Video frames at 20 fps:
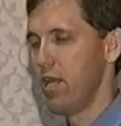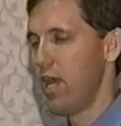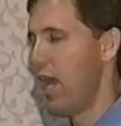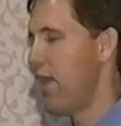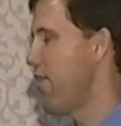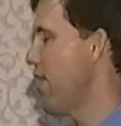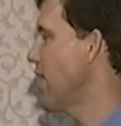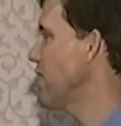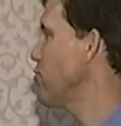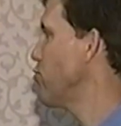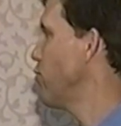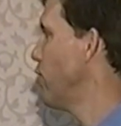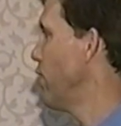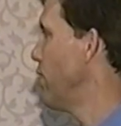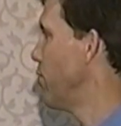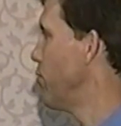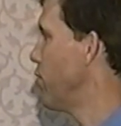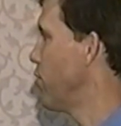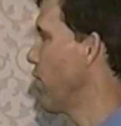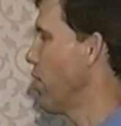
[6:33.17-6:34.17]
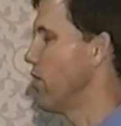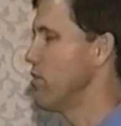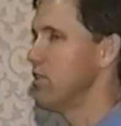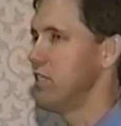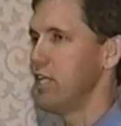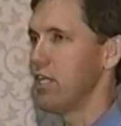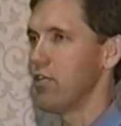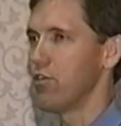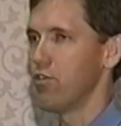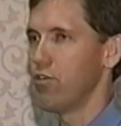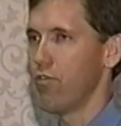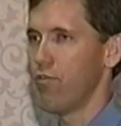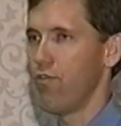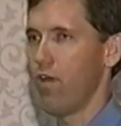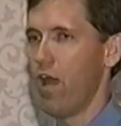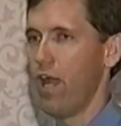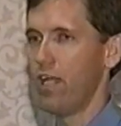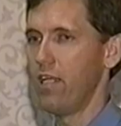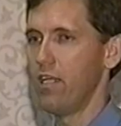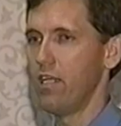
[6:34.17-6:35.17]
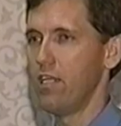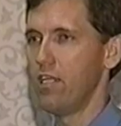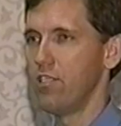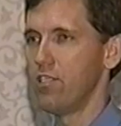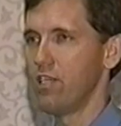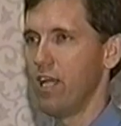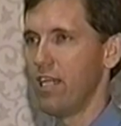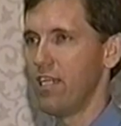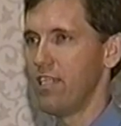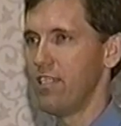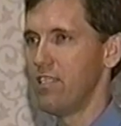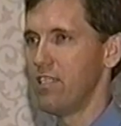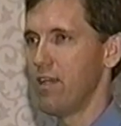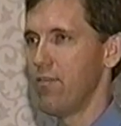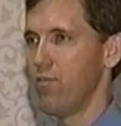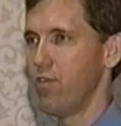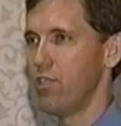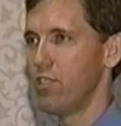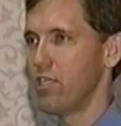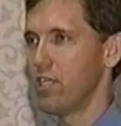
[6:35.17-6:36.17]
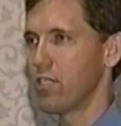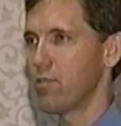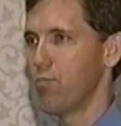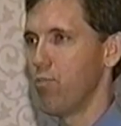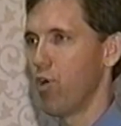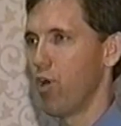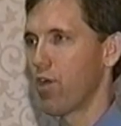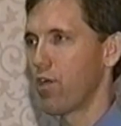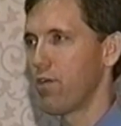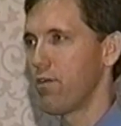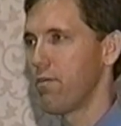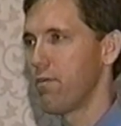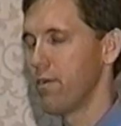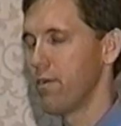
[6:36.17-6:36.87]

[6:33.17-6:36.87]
And that's what Bernard Ziegler defined in his nineteen seventy-six book.